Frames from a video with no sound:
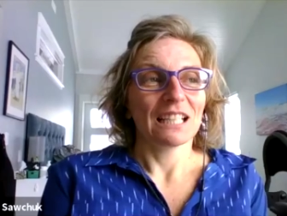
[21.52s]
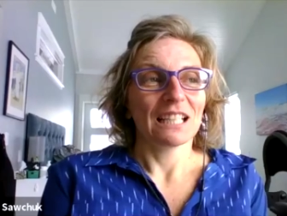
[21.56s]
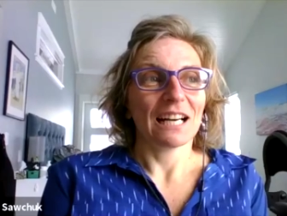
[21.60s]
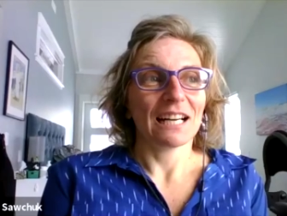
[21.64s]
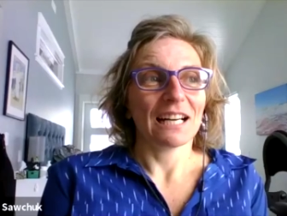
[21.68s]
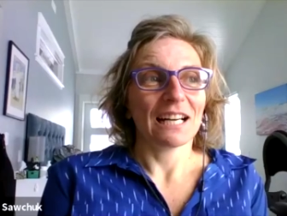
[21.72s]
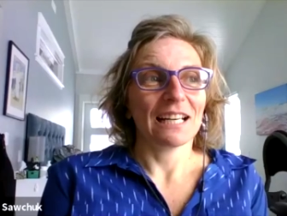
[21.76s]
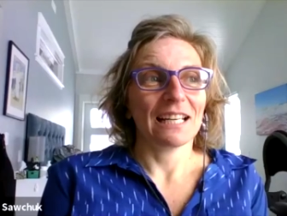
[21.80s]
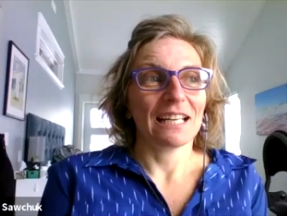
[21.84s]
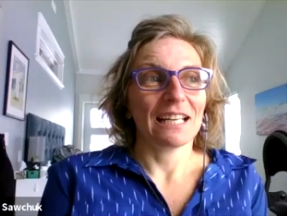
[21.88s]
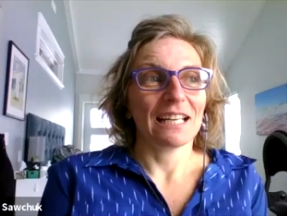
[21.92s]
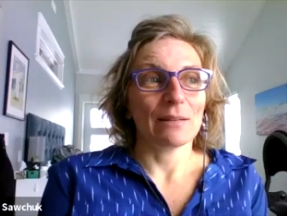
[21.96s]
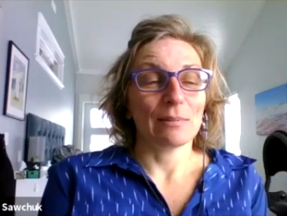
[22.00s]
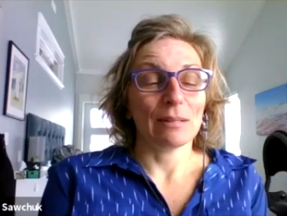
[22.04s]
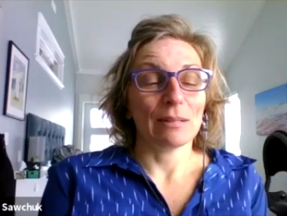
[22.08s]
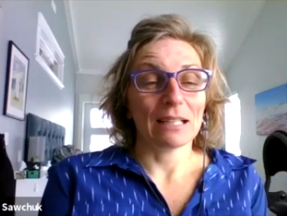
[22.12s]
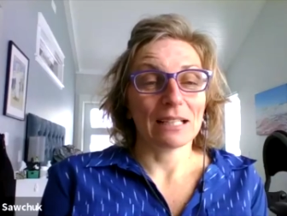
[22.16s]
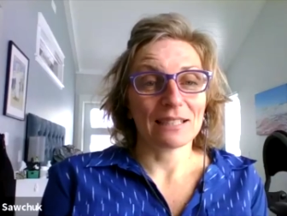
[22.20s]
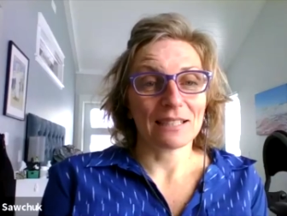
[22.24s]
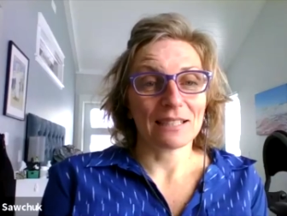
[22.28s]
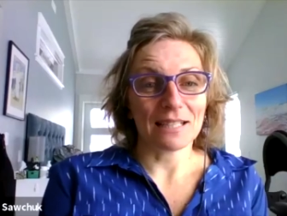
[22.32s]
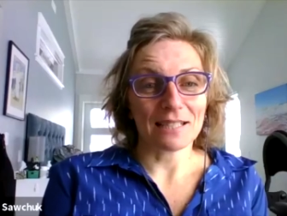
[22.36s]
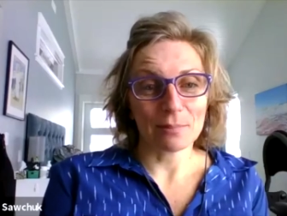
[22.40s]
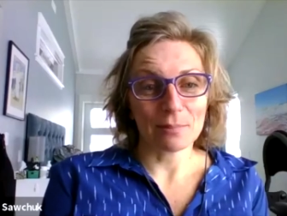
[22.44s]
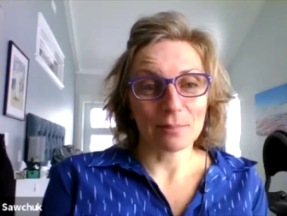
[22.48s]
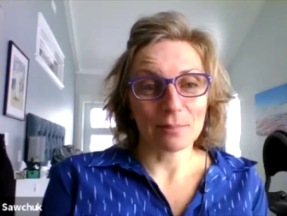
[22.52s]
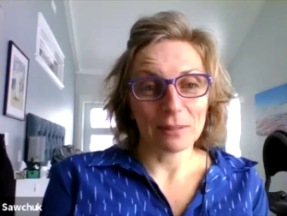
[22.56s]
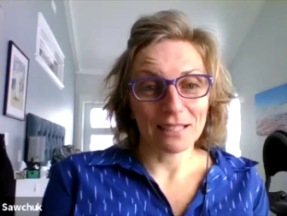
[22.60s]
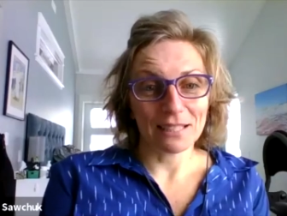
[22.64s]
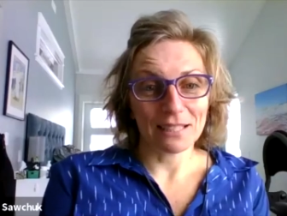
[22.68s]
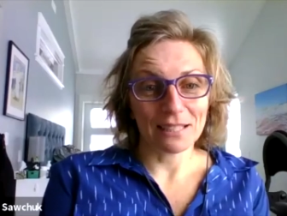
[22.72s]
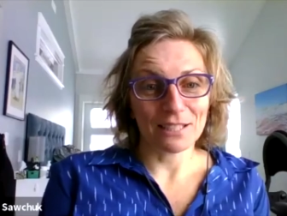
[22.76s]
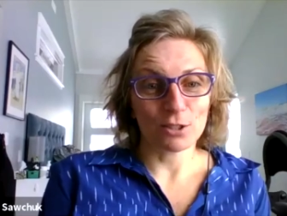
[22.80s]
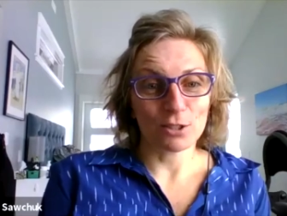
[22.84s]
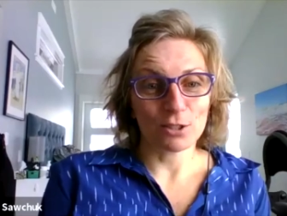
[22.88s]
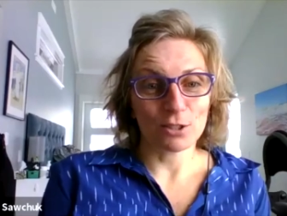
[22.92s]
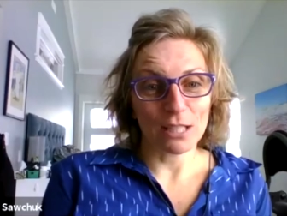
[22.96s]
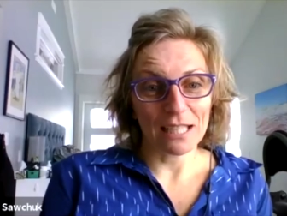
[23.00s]
I am an accessibility
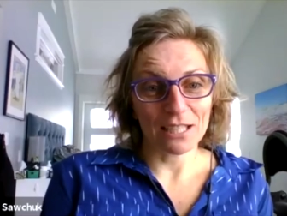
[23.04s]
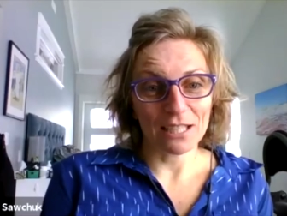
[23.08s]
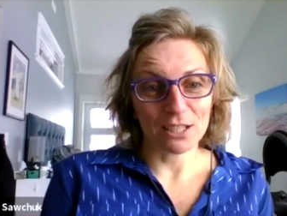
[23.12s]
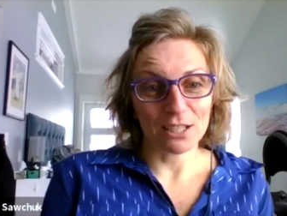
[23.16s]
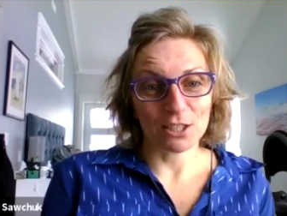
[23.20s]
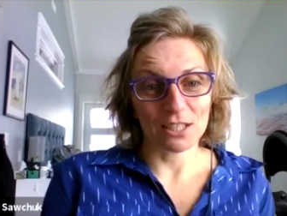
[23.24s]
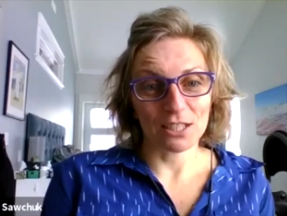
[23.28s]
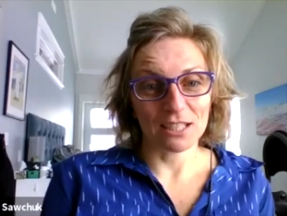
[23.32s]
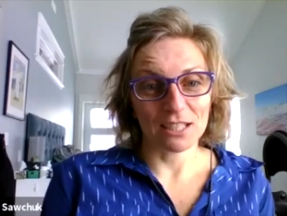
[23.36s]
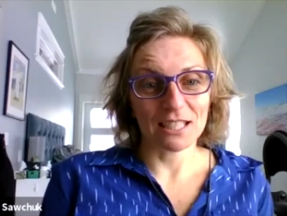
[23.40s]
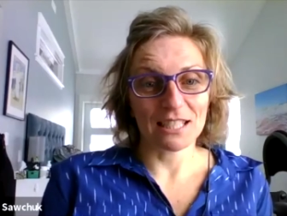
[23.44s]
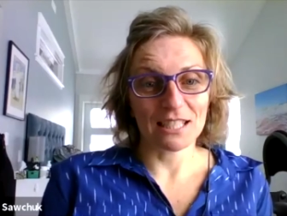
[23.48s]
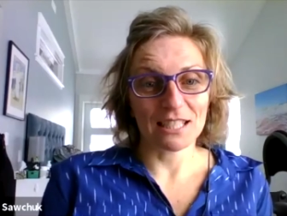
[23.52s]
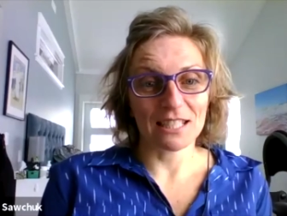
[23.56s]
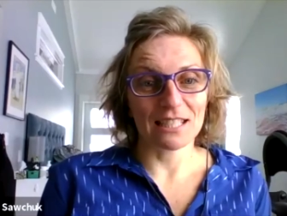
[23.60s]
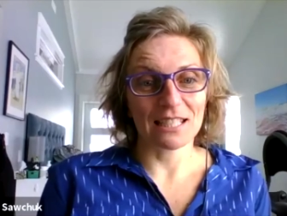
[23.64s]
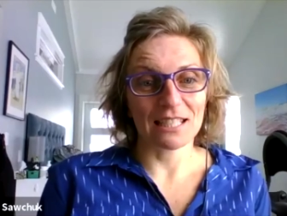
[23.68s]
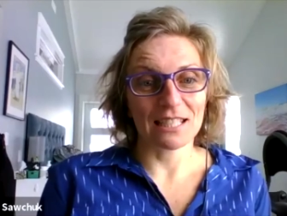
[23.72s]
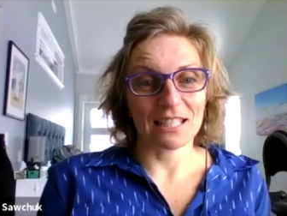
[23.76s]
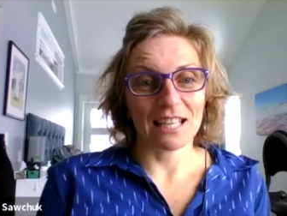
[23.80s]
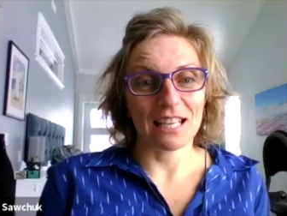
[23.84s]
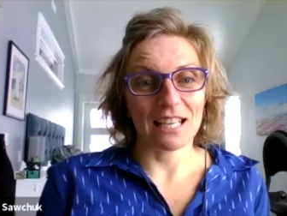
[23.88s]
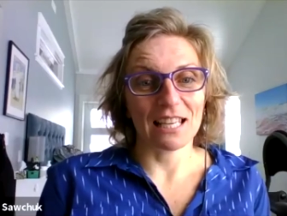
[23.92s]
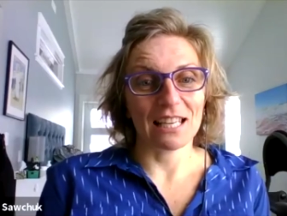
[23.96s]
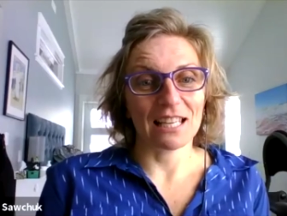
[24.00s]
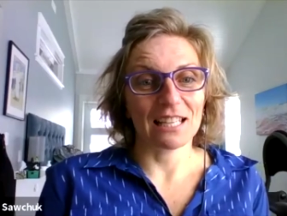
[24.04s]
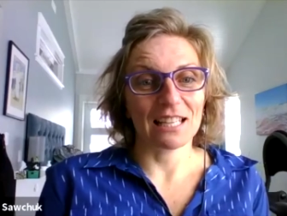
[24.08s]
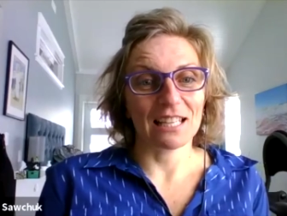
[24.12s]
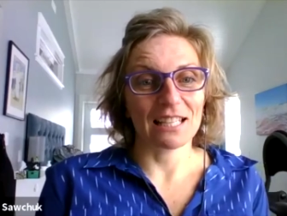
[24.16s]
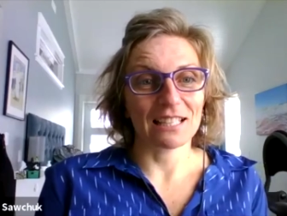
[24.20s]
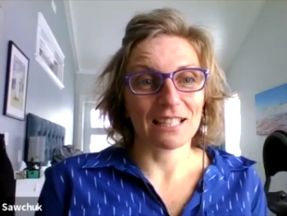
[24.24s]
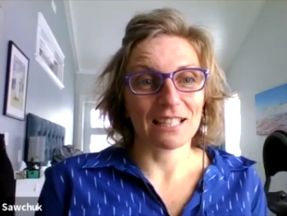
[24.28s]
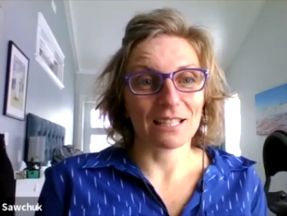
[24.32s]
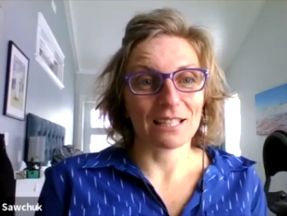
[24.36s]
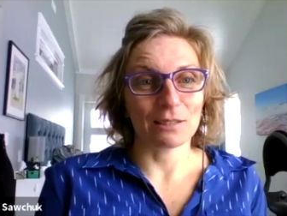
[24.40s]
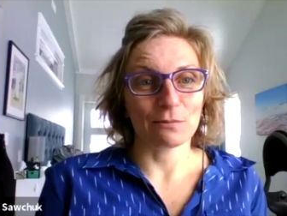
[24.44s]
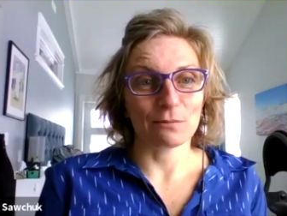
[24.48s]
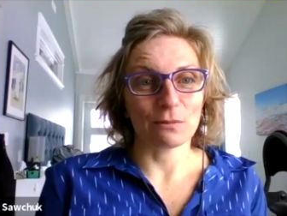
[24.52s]
strategist and
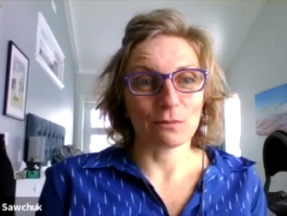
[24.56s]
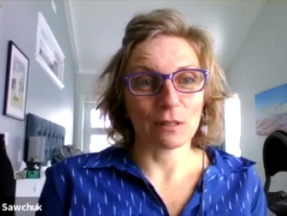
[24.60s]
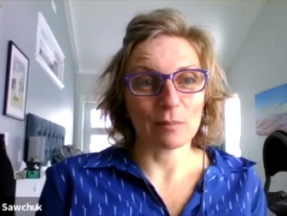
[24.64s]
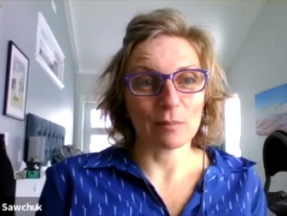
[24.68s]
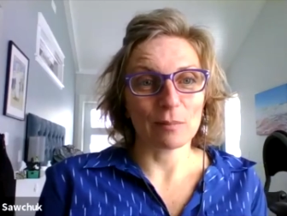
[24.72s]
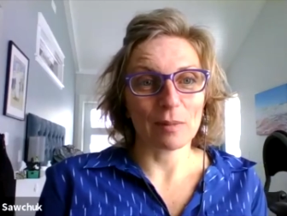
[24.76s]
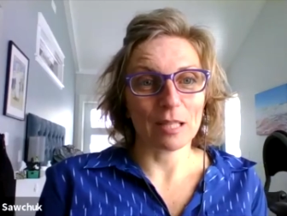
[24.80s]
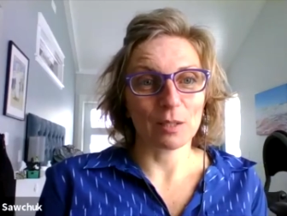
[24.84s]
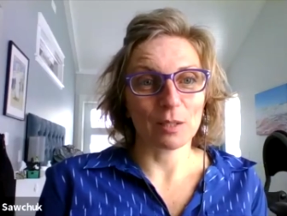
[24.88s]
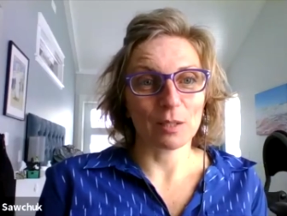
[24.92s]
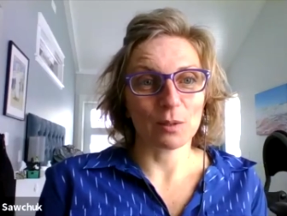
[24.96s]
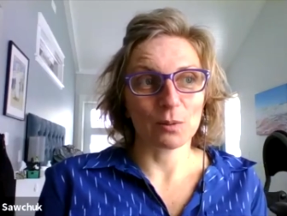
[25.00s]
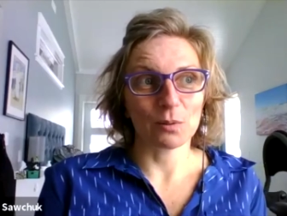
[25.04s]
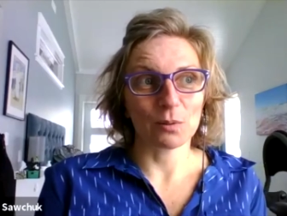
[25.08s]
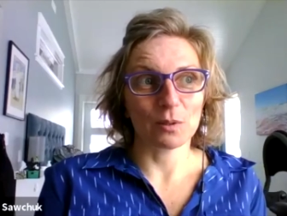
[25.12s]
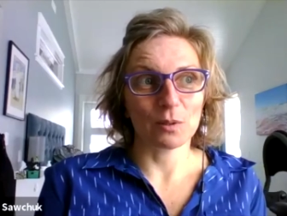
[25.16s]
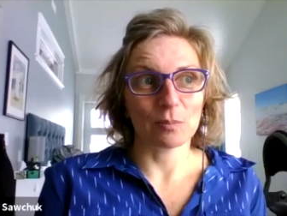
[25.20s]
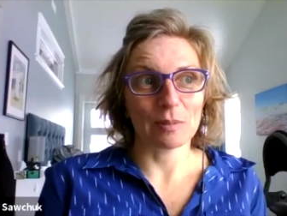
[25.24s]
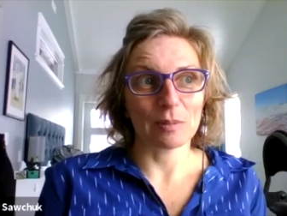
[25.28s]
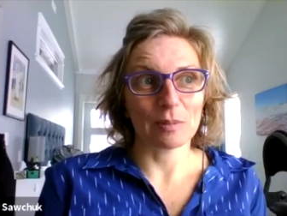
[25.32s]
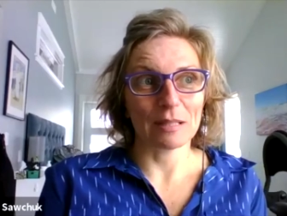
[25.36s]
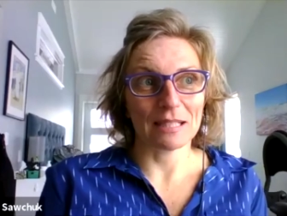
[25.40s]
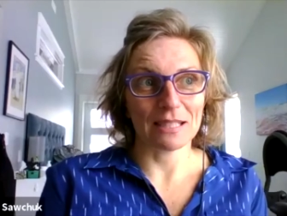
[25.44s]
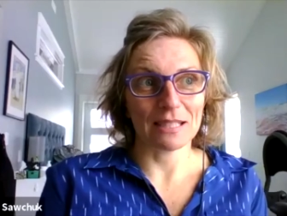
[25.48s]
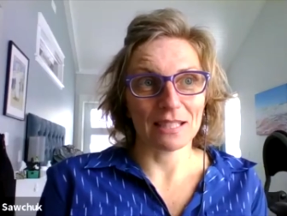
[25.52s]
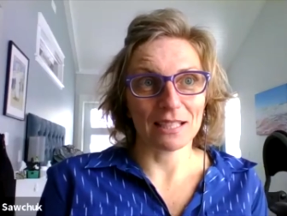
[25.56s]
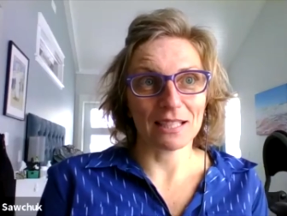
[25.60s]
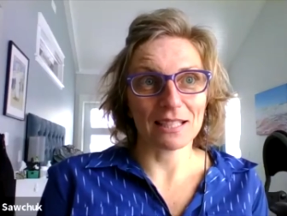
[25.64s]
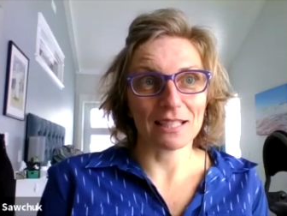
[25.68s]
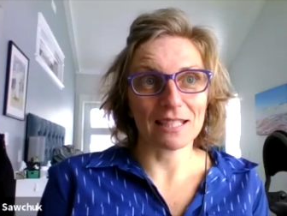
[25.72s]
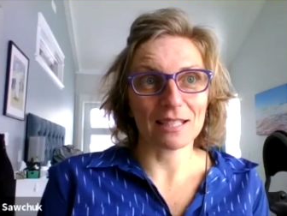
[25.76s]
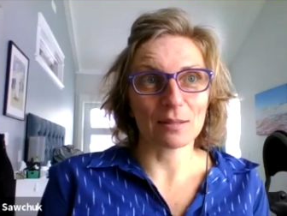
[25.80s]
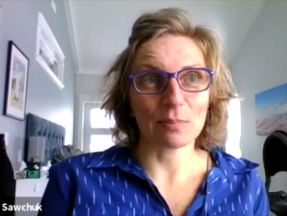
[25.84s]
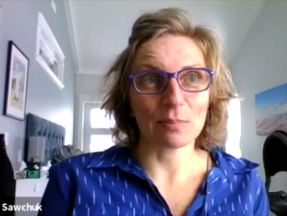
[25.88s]
I run my own business.